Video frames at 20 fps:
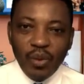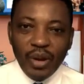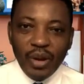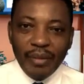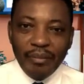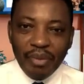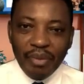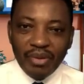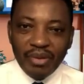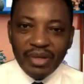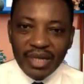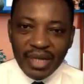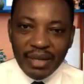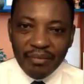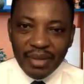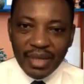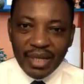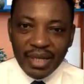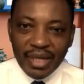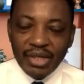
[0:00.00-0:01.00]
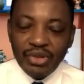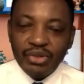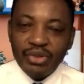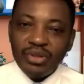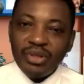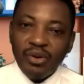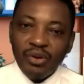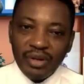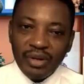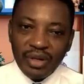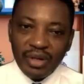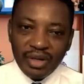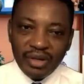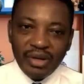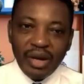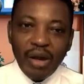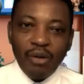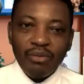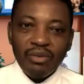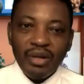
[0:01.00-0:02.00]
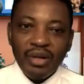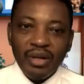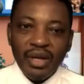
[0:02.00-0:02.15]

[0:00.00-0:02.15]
were building a military on the ground,